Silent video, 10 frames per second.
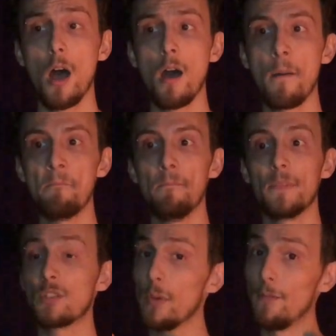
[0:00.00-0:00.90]

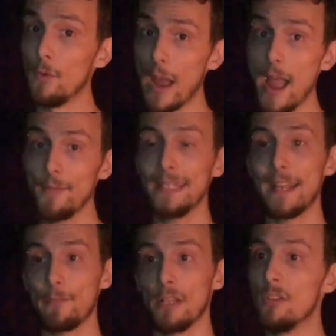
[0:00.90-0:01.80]
So if you have it,
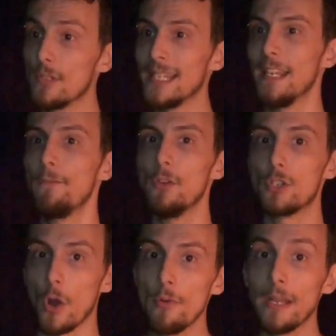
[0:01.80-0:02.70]
definitely use it. If you
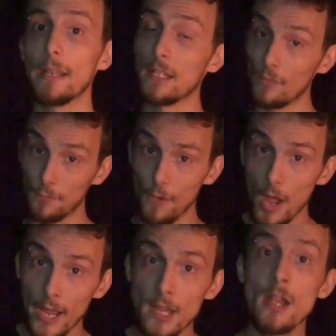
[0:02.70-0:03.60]
don't, it's
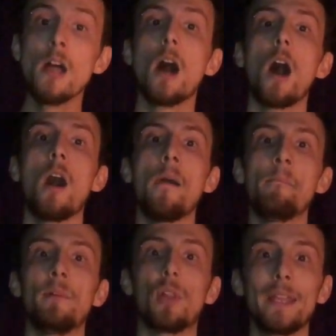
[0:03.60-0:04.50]
fine.
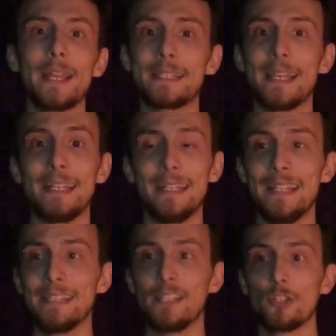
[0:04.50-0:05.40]
Like I said, in
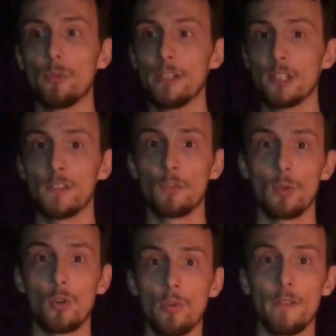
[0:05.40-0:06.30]
these situations for
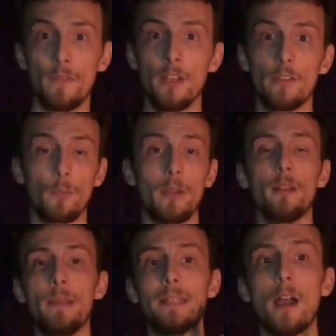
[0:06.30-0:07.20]
recording videos, we're
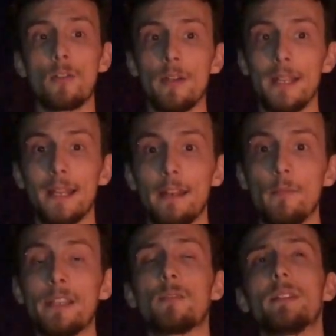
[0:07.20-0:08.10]
going to be downgrading it
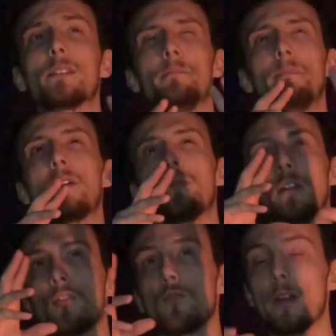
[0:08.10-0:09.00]
anyway, so it doesn't matter
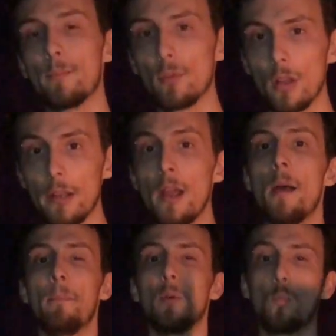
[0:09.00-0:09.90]
an incredible lot,
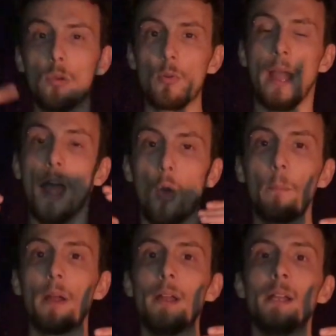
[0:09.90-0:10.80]
but it will
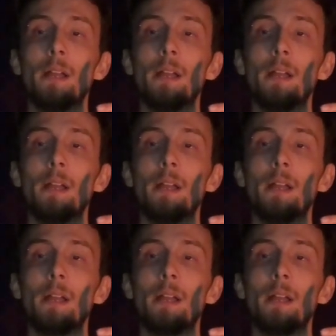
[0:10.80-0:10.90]
help